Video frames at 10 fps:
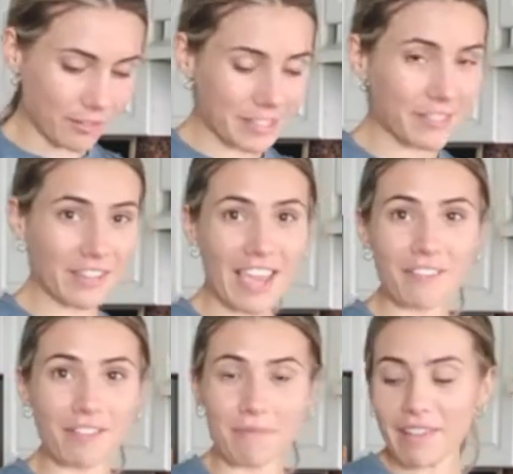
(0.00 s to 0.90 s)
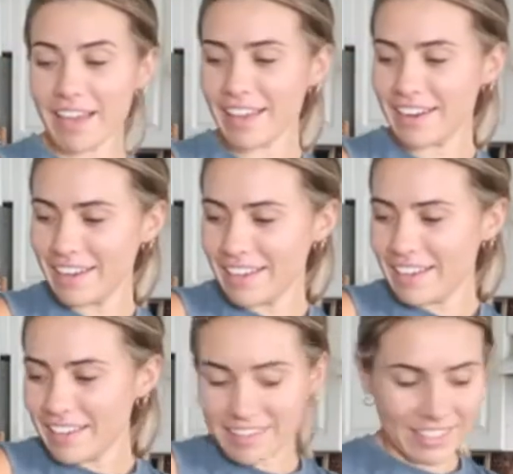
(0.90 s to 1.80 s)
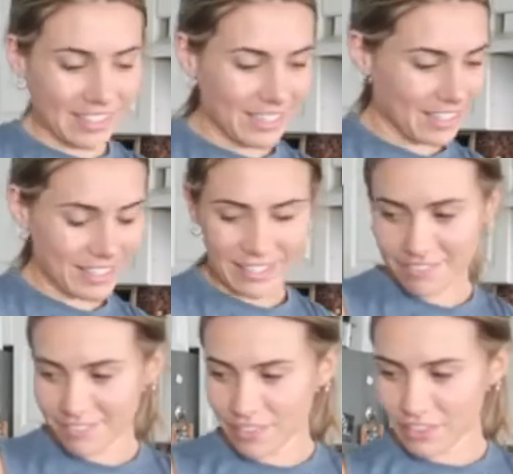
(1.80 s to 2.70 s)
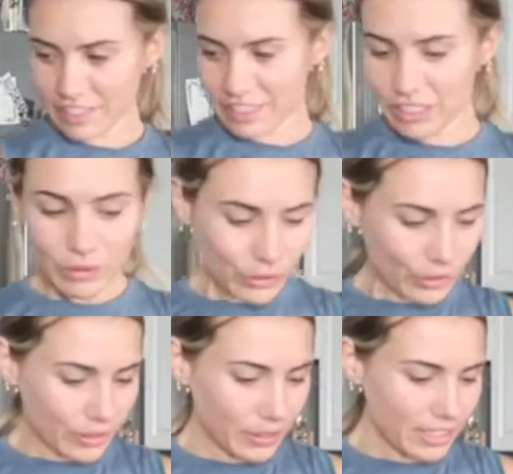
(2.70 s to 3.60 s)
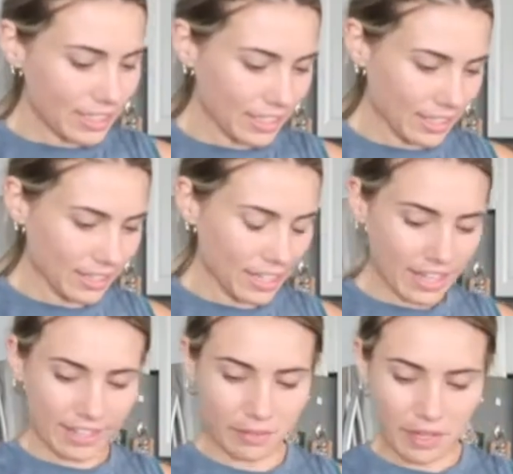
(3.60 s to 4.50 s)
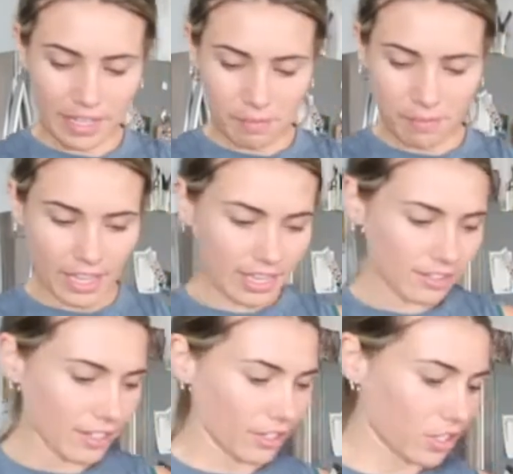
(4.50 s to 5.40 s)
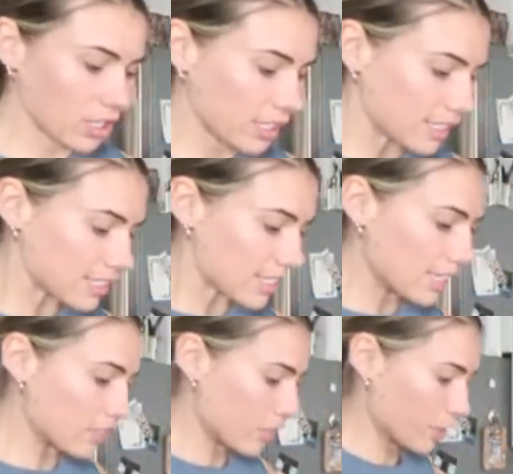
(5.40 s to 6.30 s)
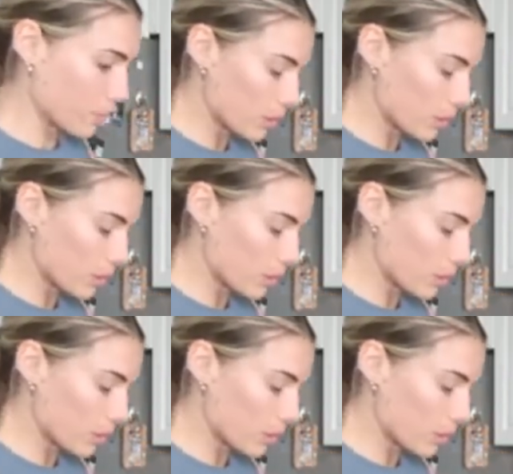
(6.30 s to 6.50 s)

I don't deviate from that. It's very good. Highly recommend. You get your greens in, you get your